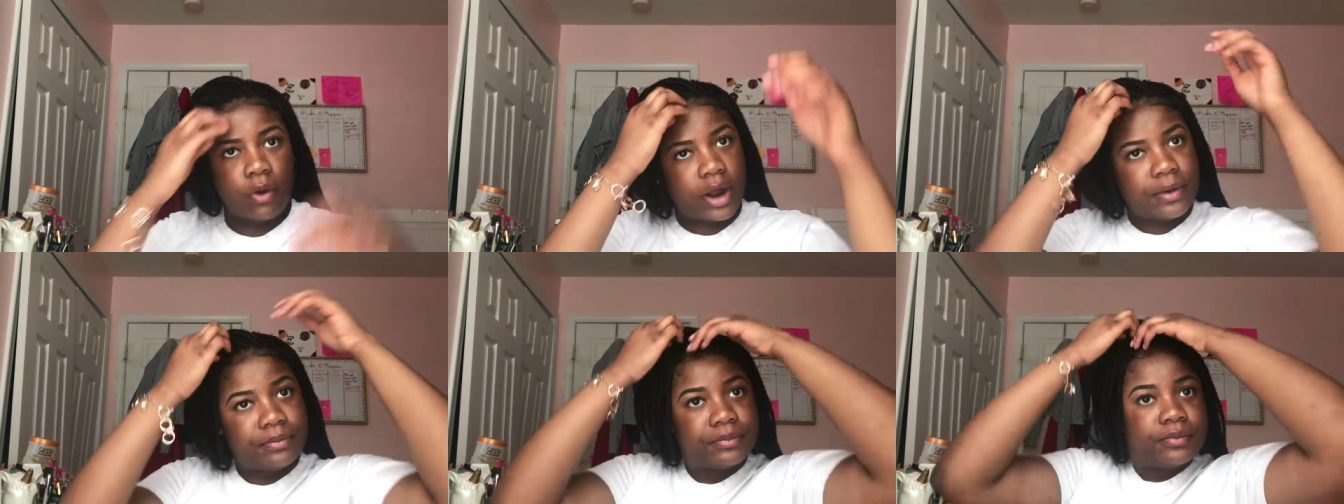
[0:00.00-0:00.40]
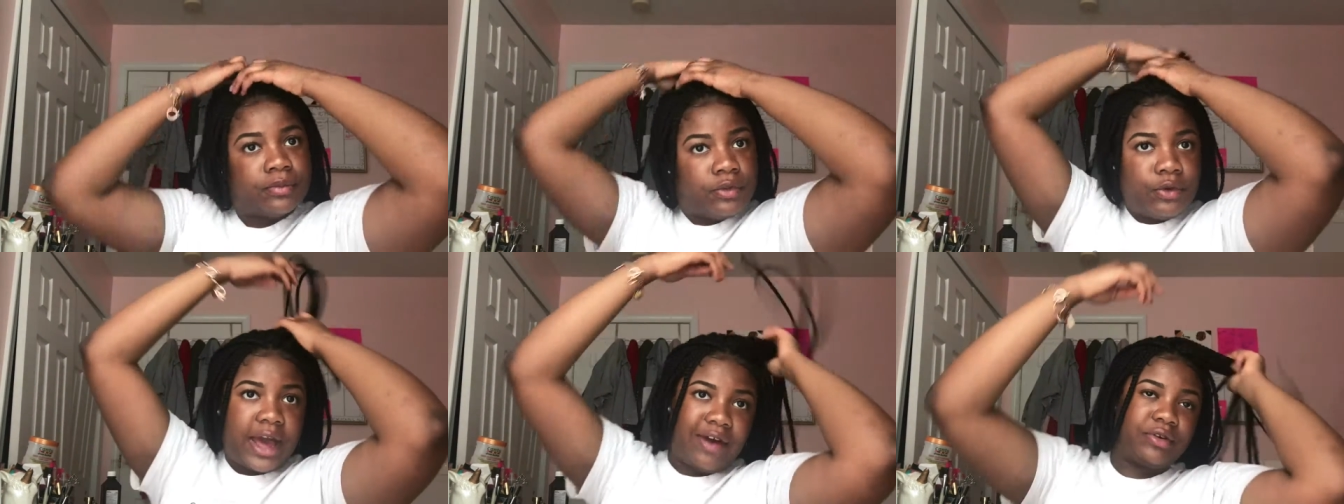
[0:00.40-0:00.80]
so
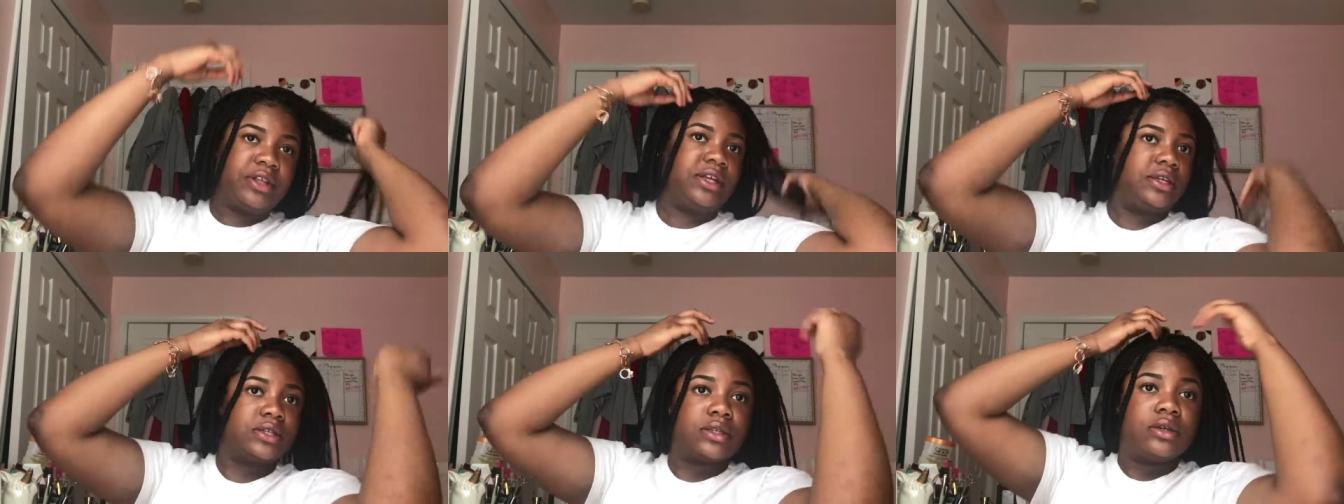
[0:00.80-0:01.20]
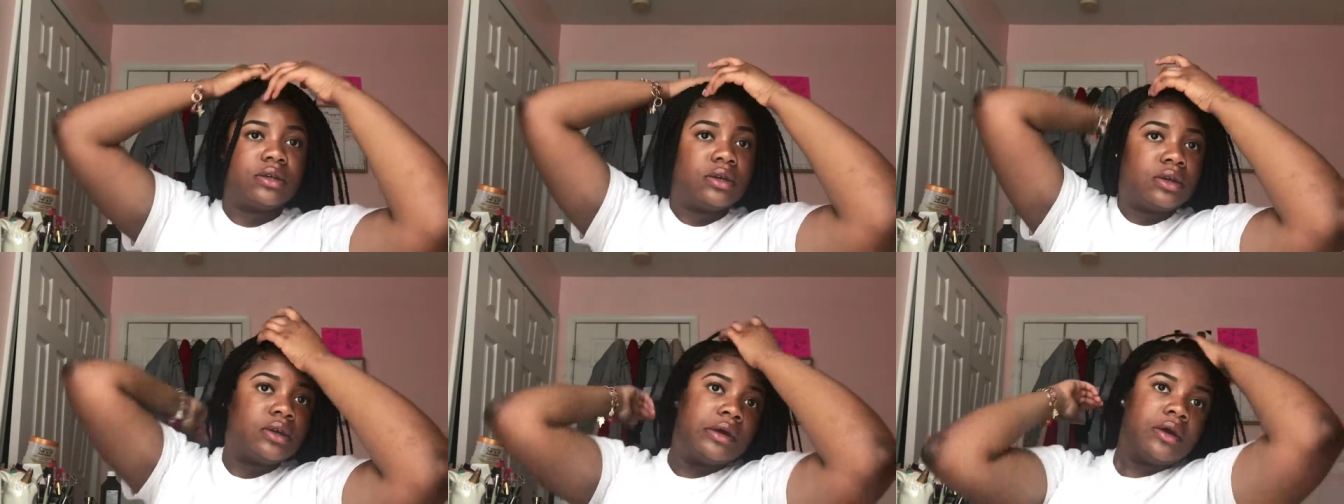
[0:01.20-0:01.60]
here I'm just
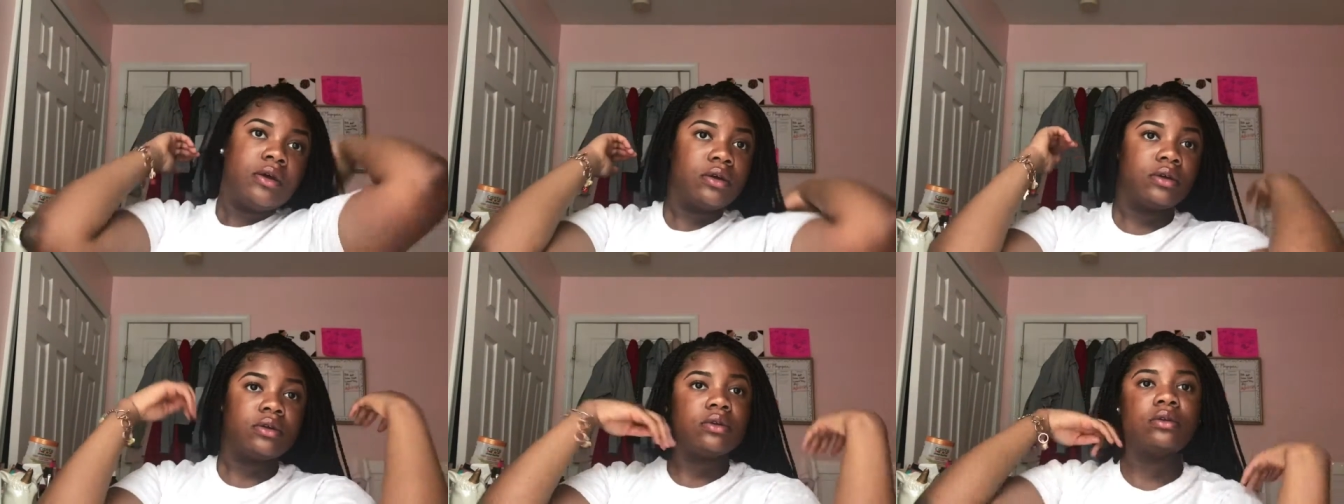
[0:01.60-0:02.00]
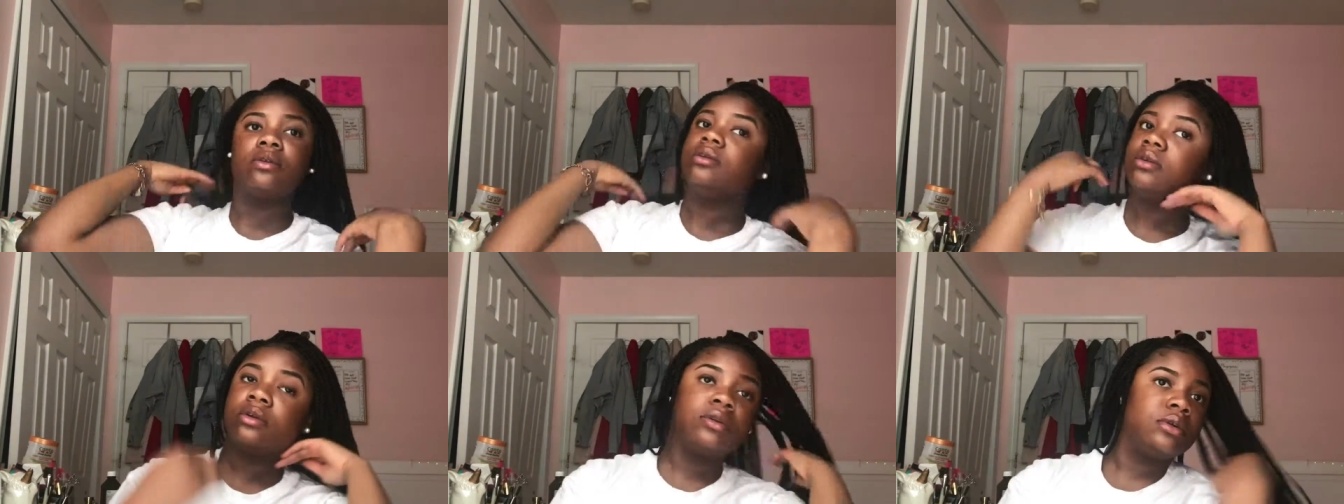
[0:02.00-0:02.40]
showing different styles
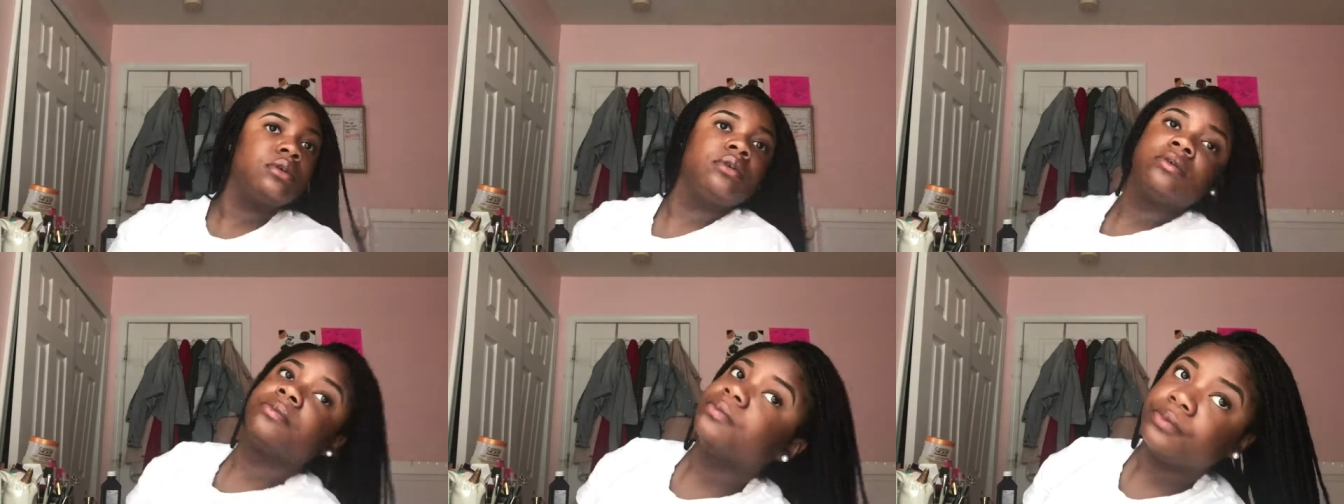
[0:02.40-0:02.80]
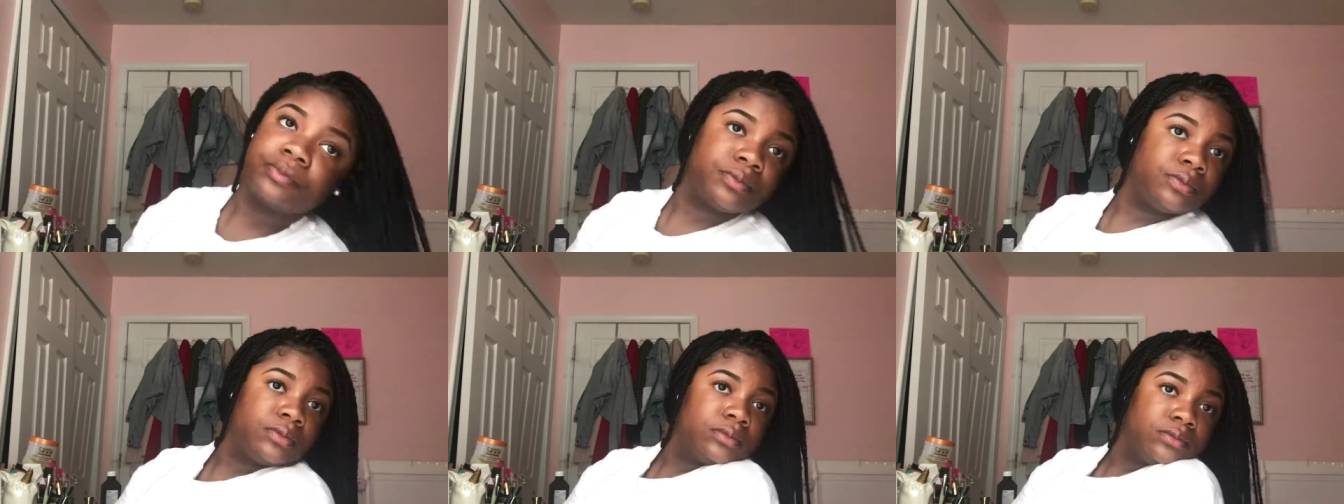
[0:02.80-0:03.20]
of what you can
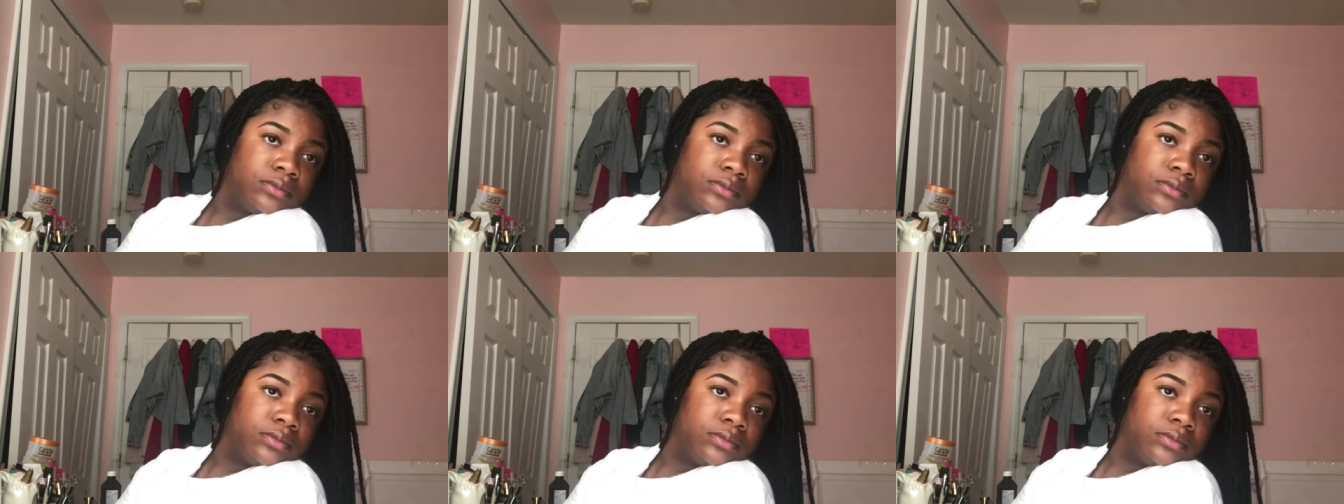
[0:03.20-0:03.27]
do